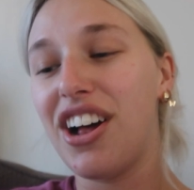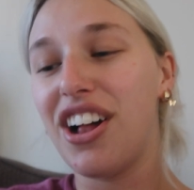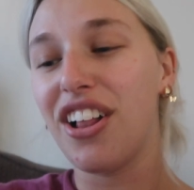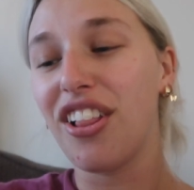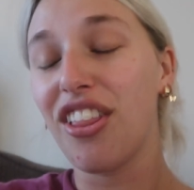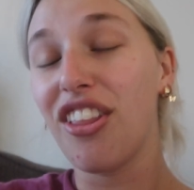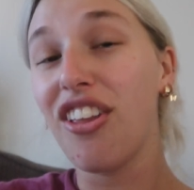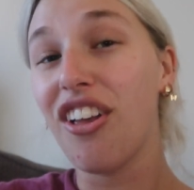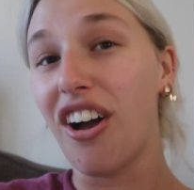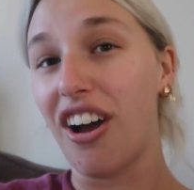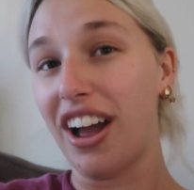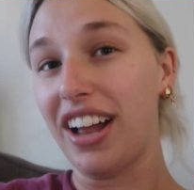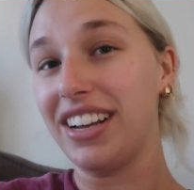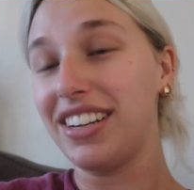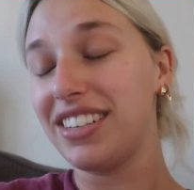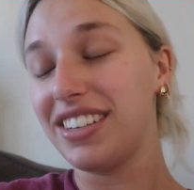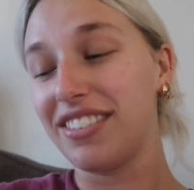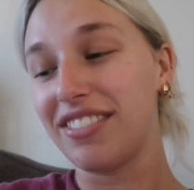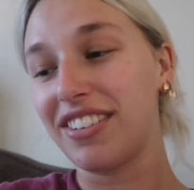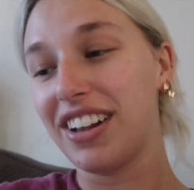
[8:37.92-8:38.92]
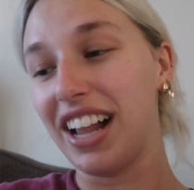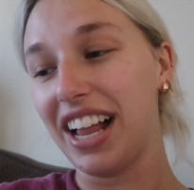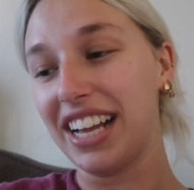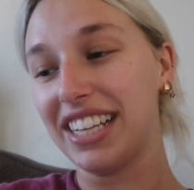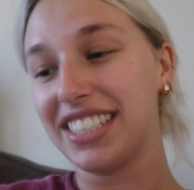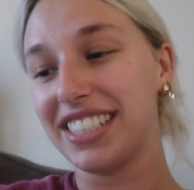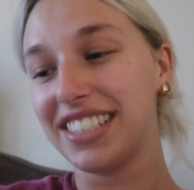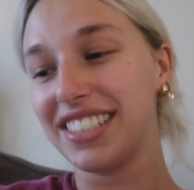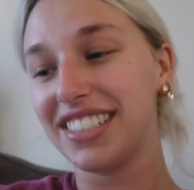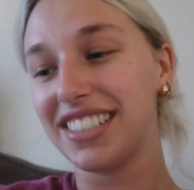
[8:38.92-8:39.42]
a lot of
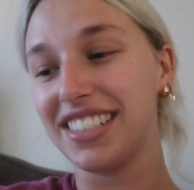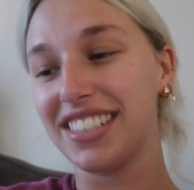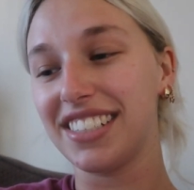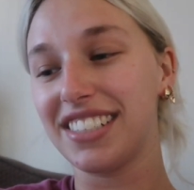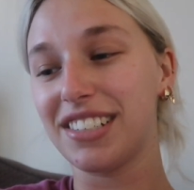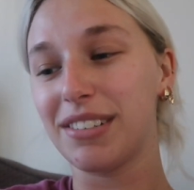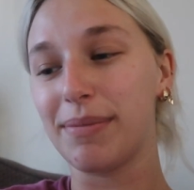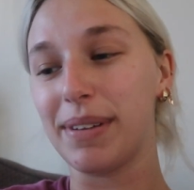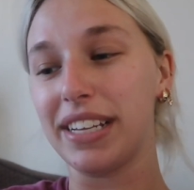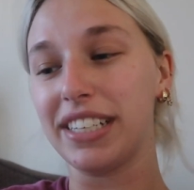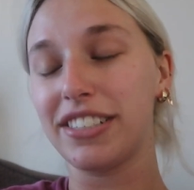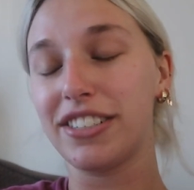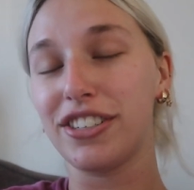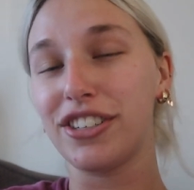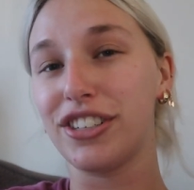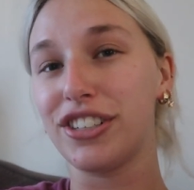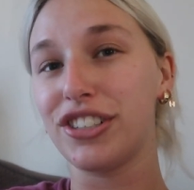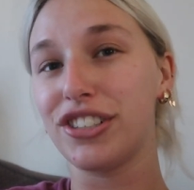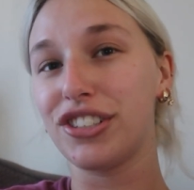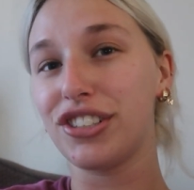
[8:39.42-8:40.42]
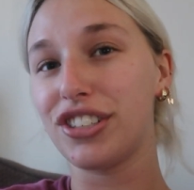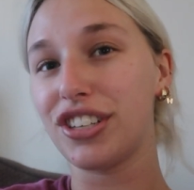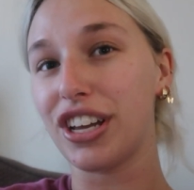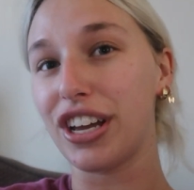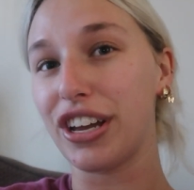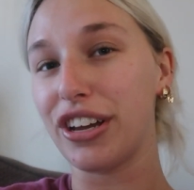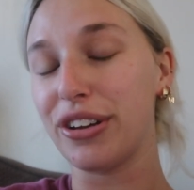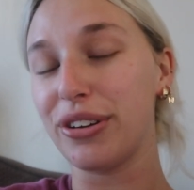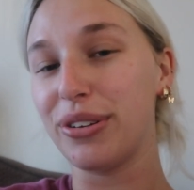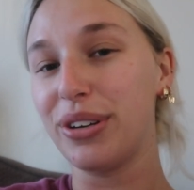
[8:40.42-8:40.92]
classes this semester,
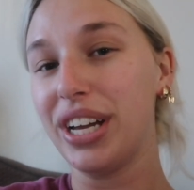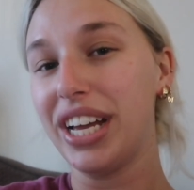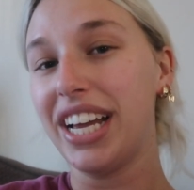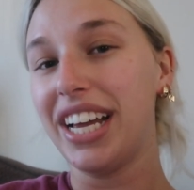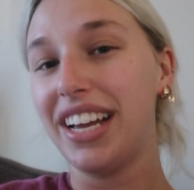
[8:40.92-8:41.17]
so